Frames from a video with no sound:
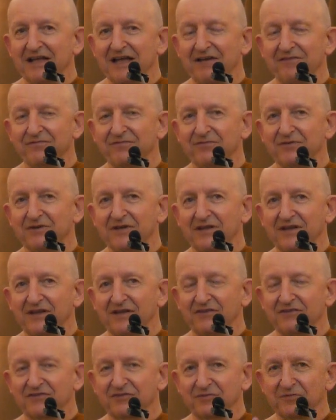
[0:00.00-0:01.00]
If
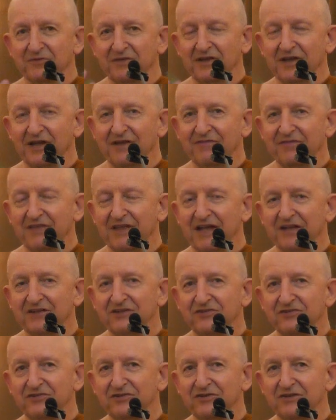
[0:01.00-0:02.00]
the
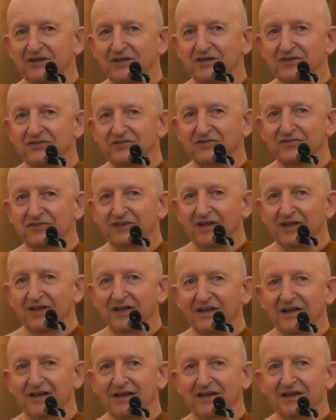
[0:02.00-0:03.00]
attitude is
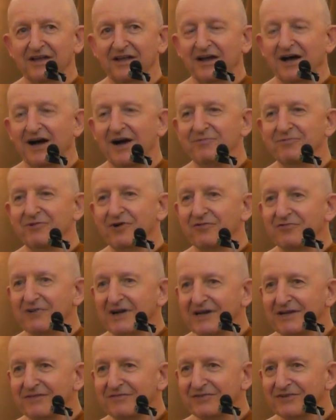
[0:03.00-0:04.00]
like, "I'm not
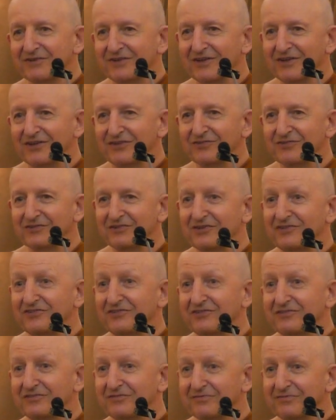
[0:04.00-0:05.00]
ready for this," or "This
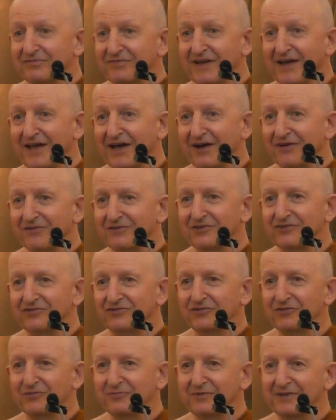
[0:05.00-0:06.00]
isn't fair," or "This
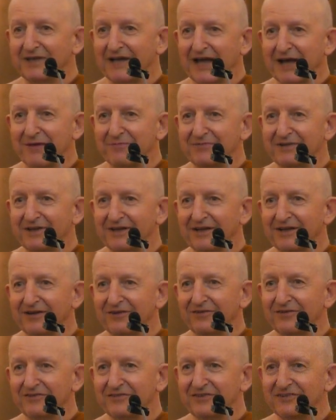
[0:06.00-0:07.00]
shouldn't be happening,"
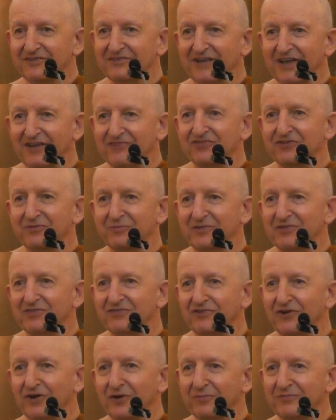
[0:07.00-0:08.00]
or "This has to be
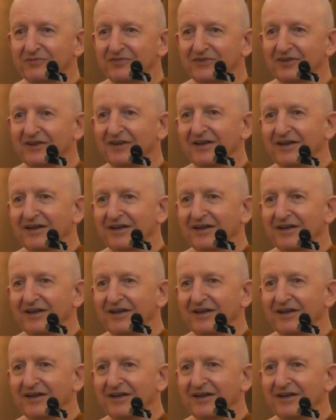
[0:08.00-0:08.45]
stopped,"